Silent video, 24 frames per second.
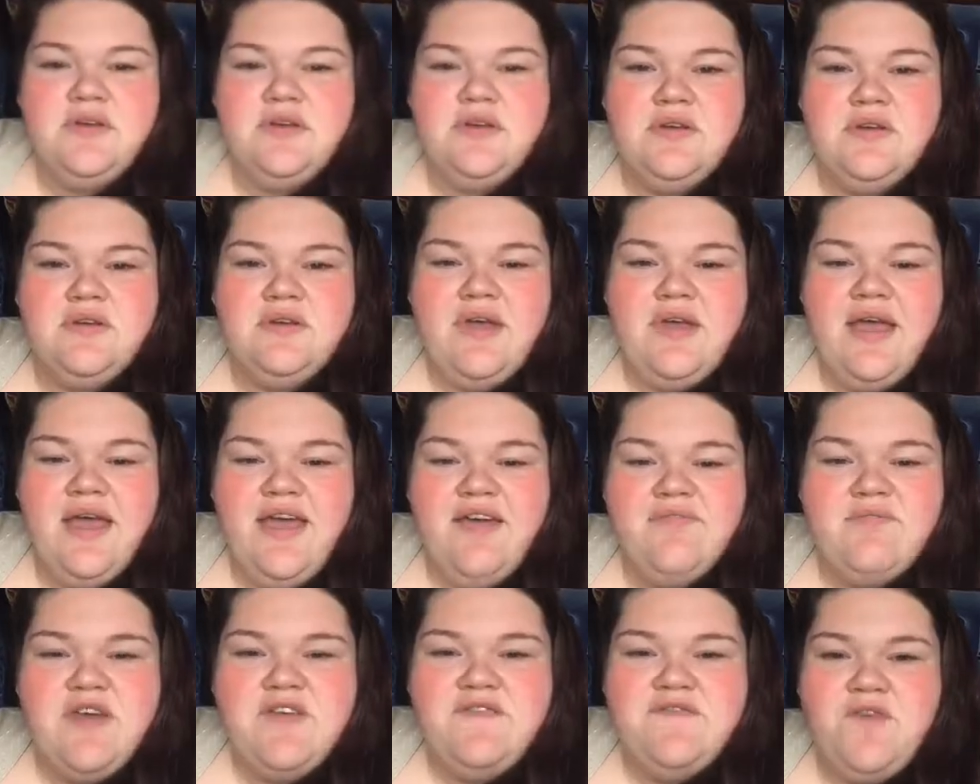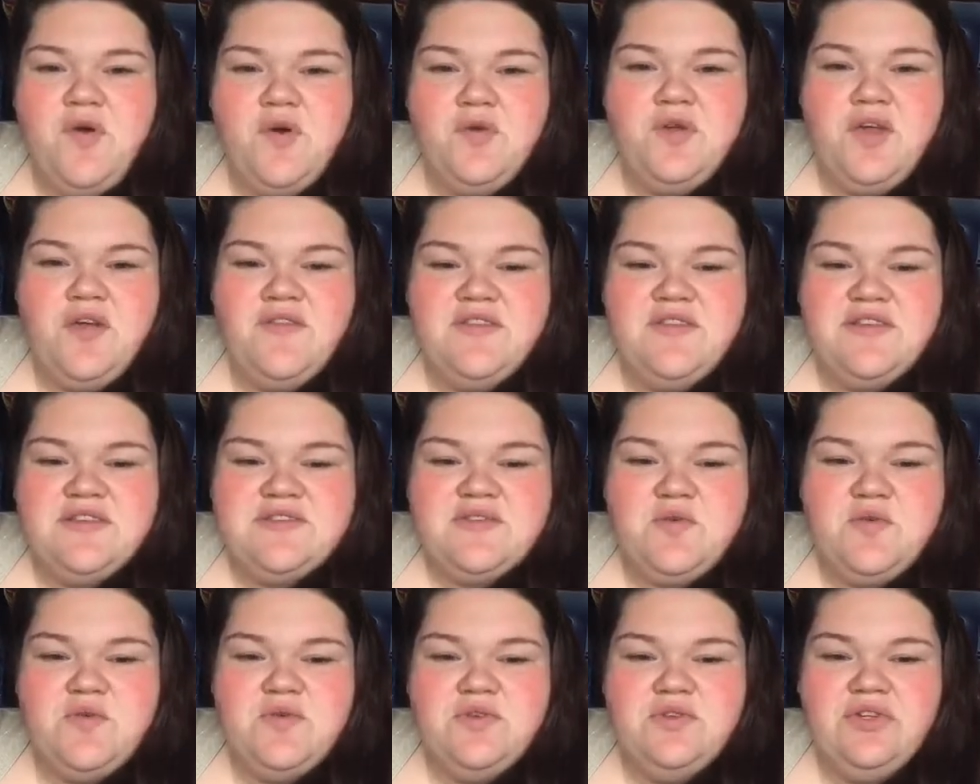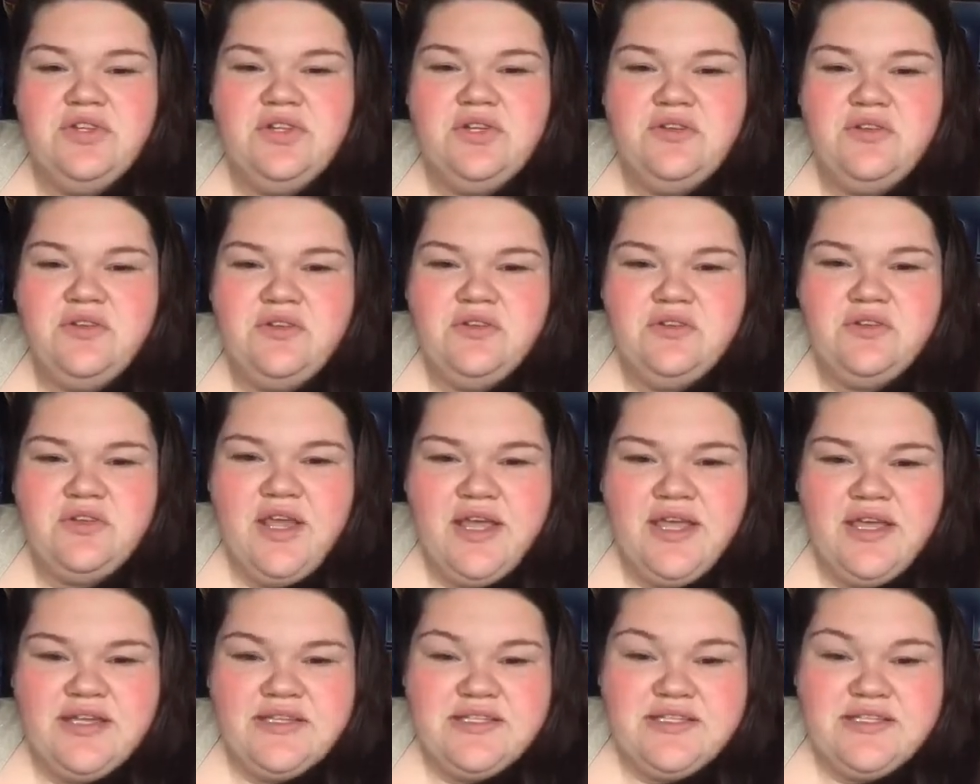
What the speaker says: I have my phone on this cool little, like,